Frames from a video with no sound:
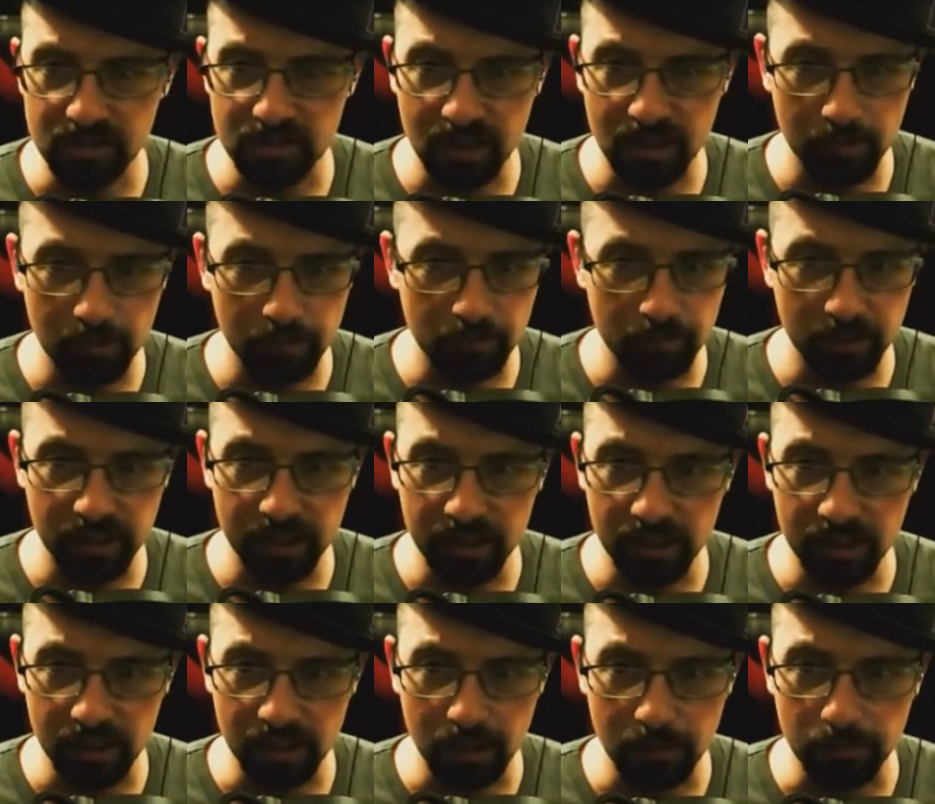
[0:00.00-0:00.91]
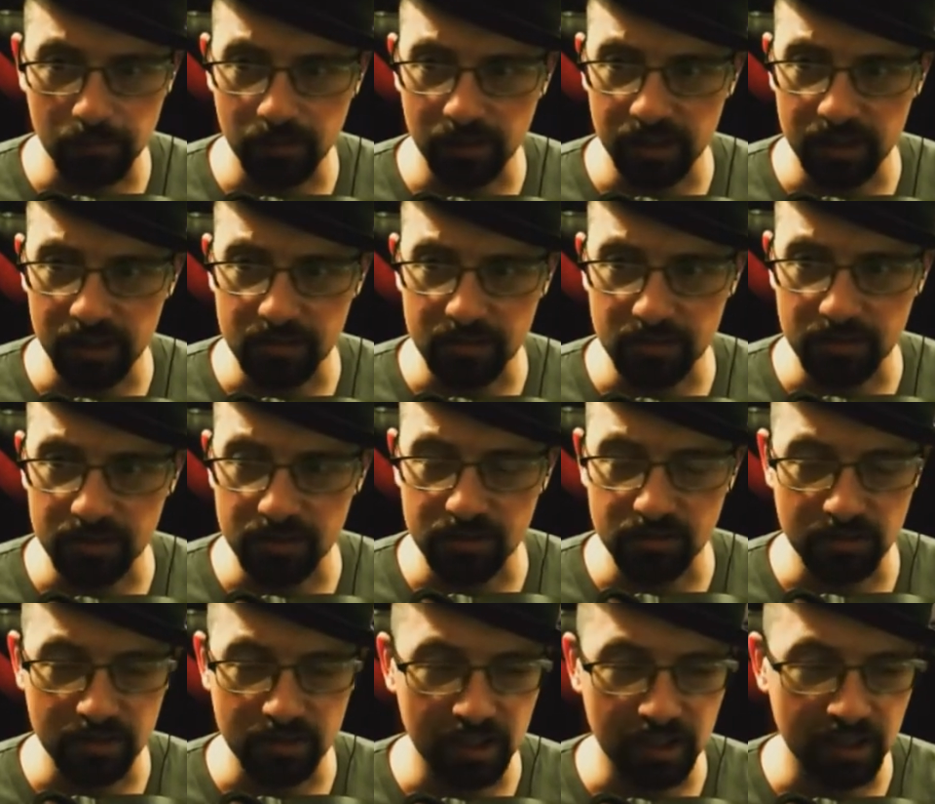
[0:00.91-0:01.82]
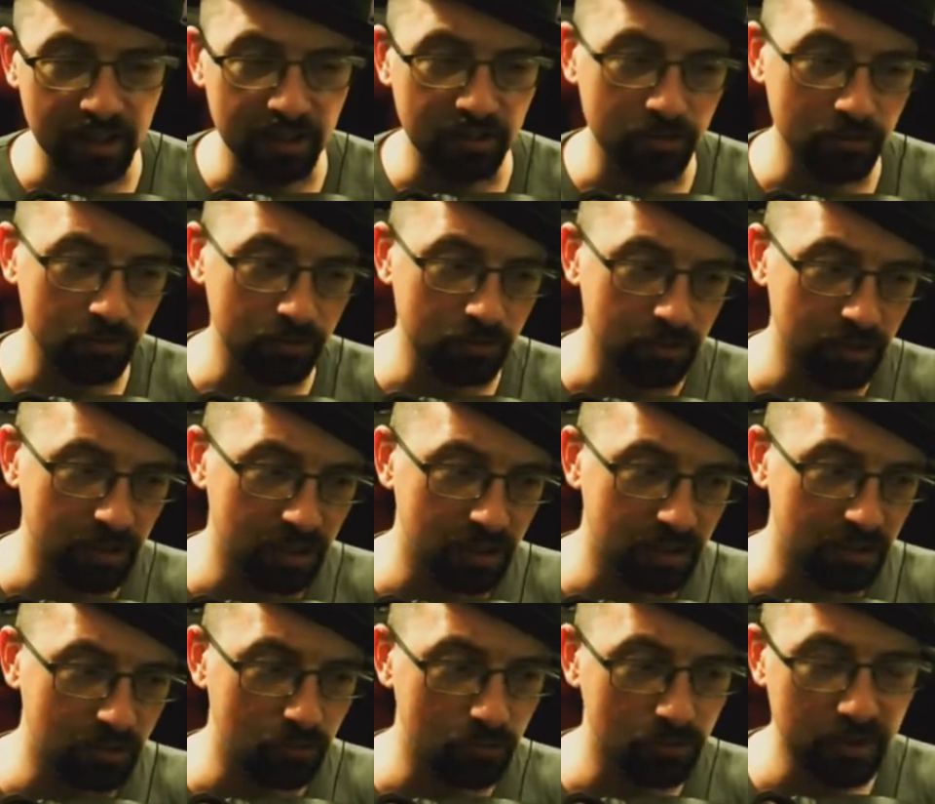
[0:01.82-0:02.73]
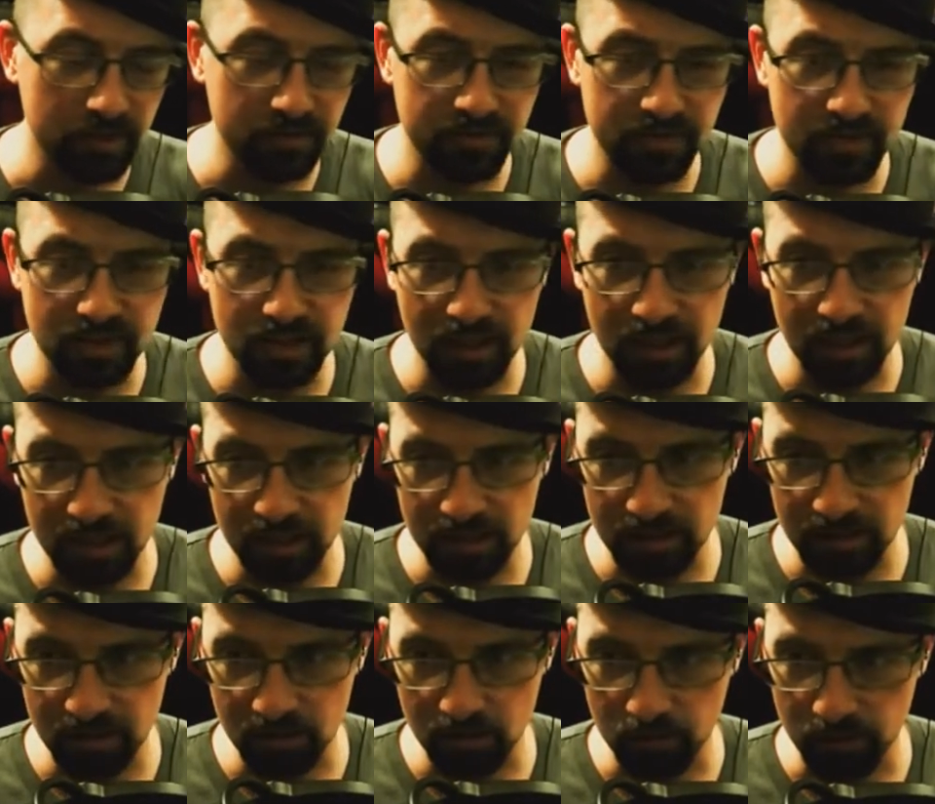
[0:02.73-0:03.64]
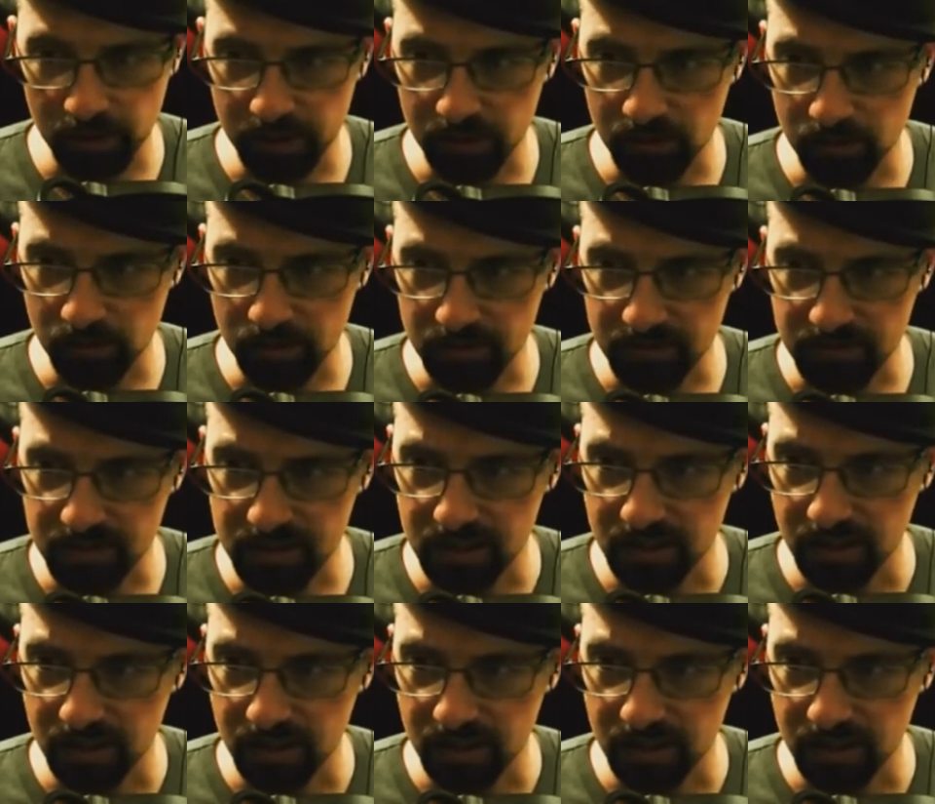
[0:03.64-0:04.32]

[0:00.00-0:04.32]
upgrade as much as you can through rifts and greater rifts.